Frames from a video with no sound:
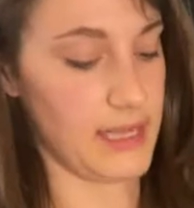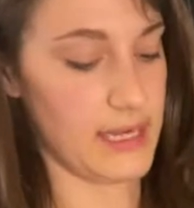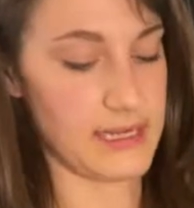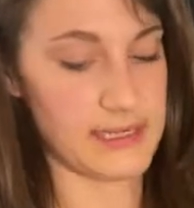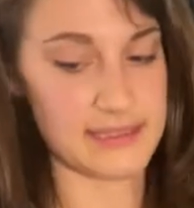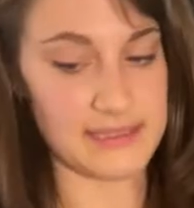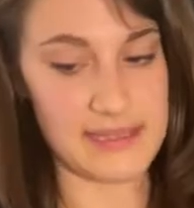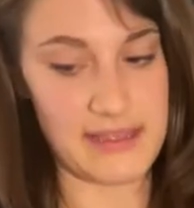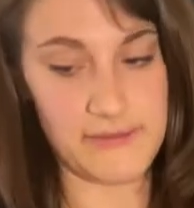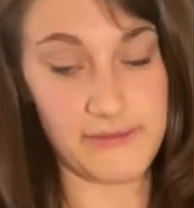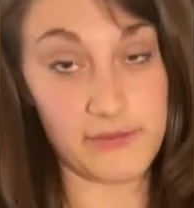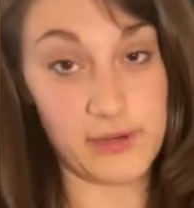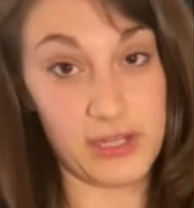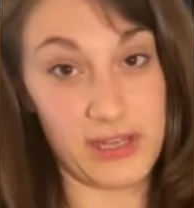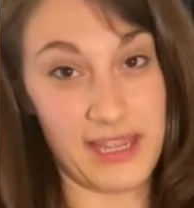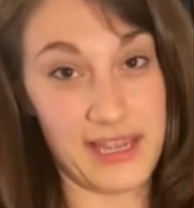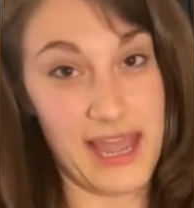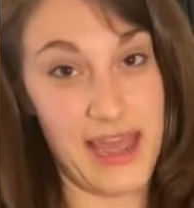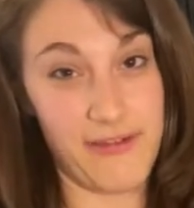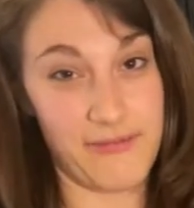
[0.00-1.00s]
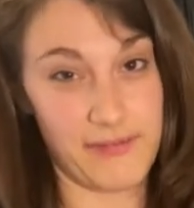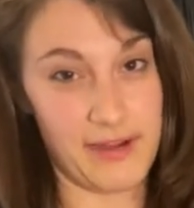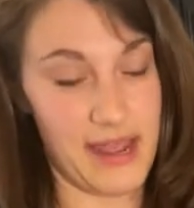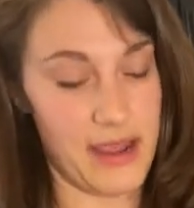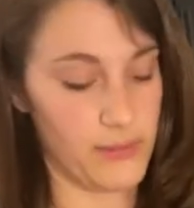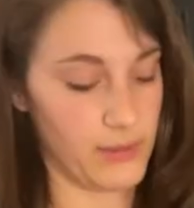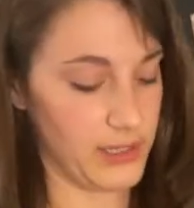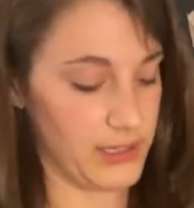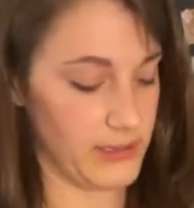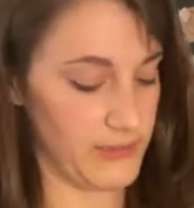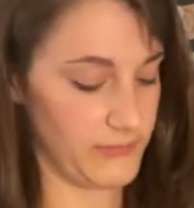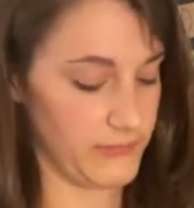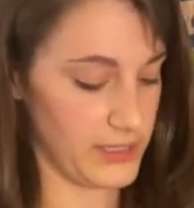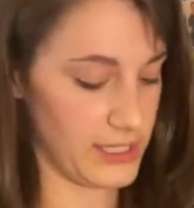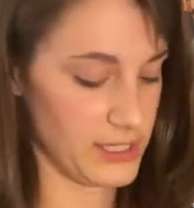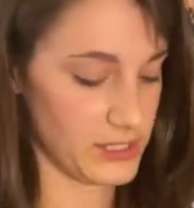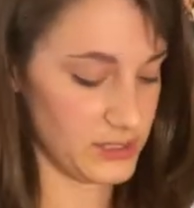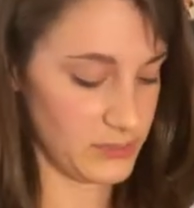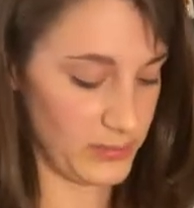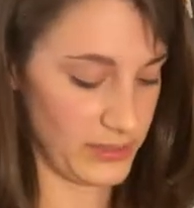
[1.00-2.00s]
it sit for like half an hour in the
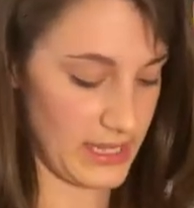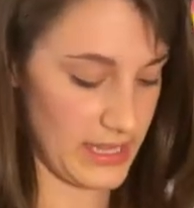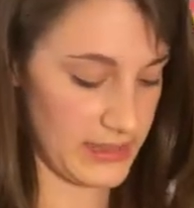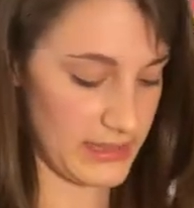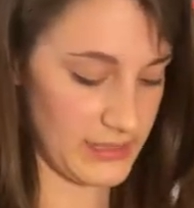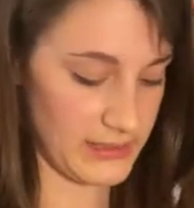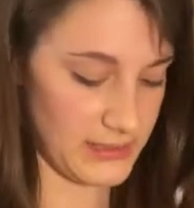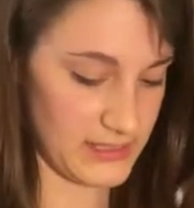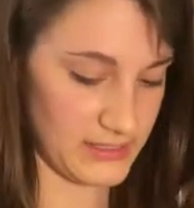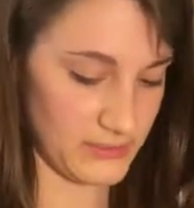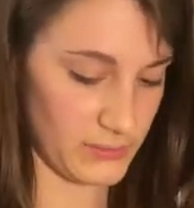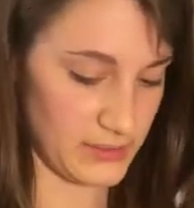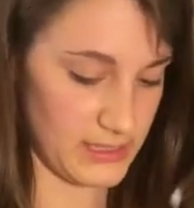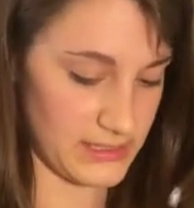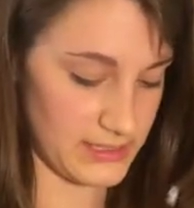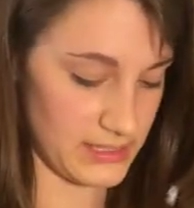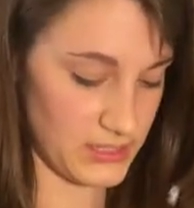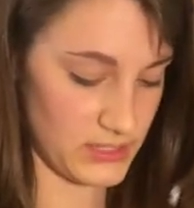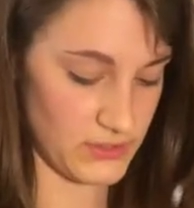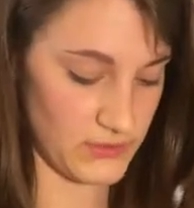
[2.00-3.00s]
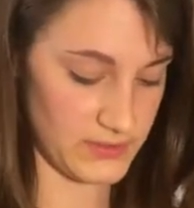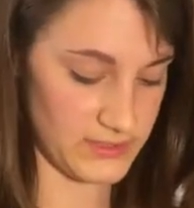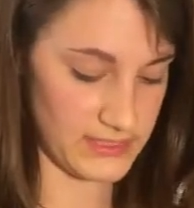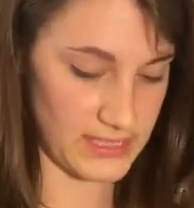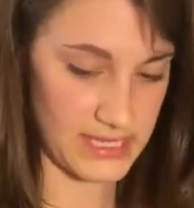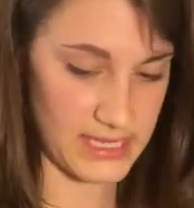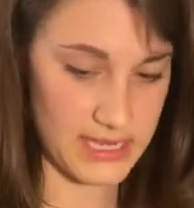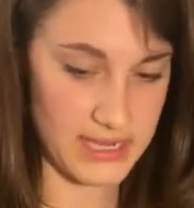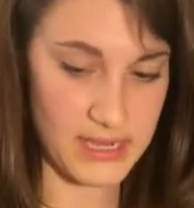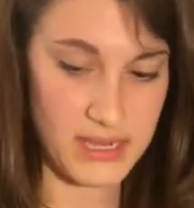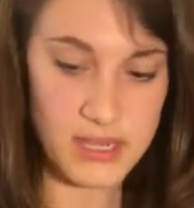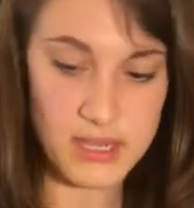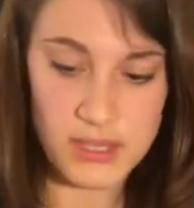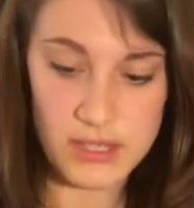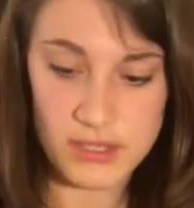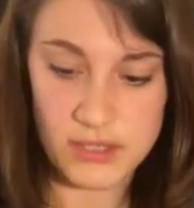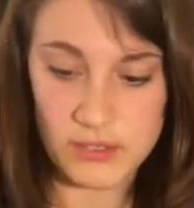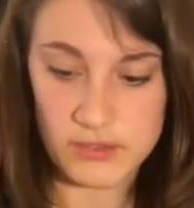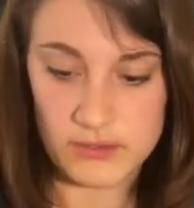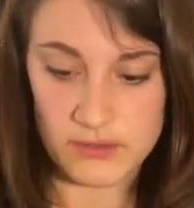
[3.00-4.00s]
fridge, but I think this one isn't too sticky.
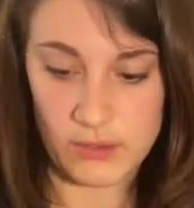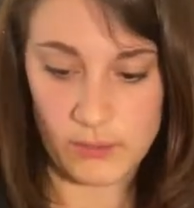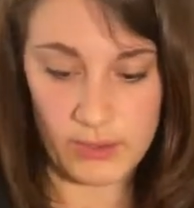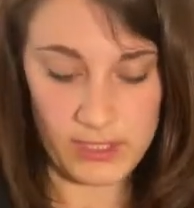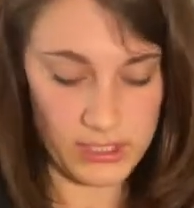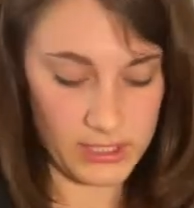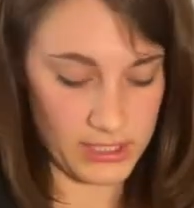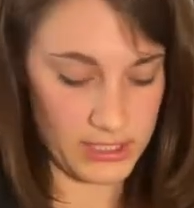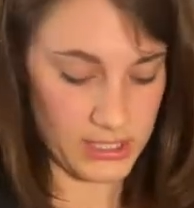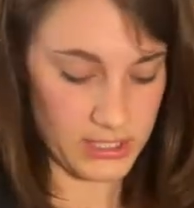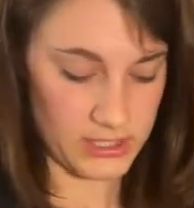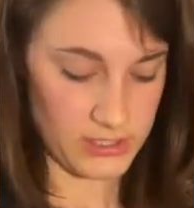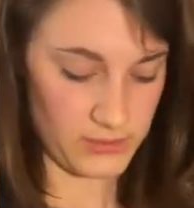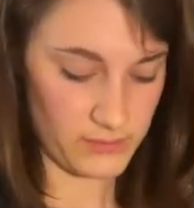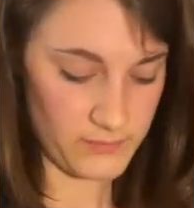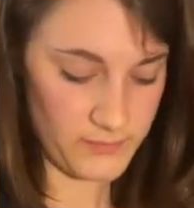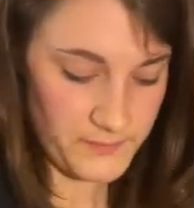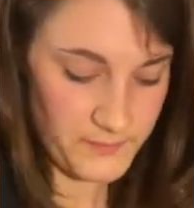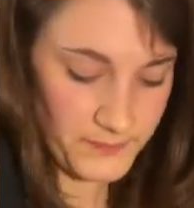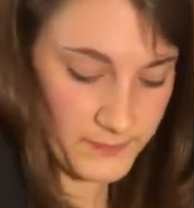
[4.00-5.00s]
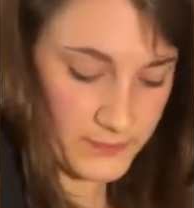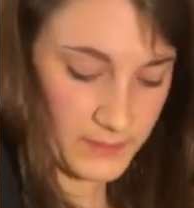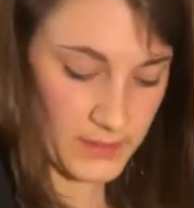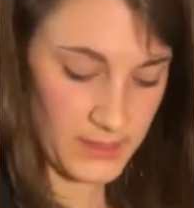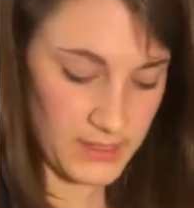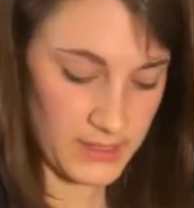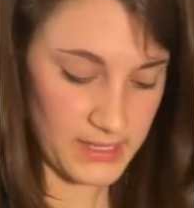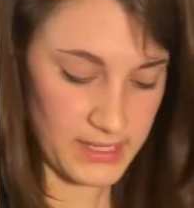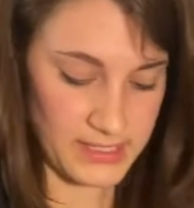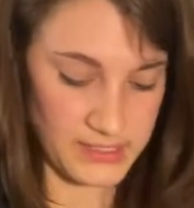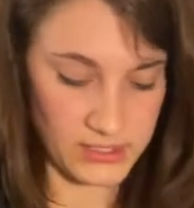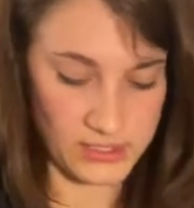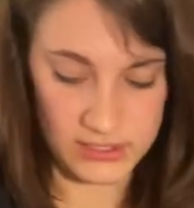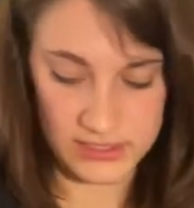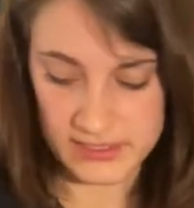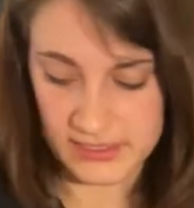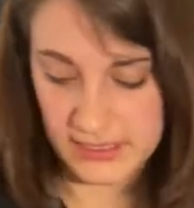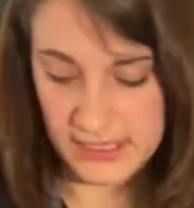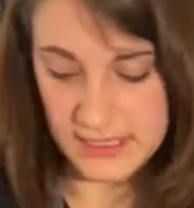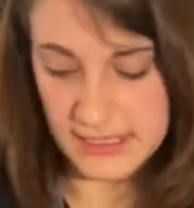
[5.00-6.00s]
So what you're gonna do is you're just gonna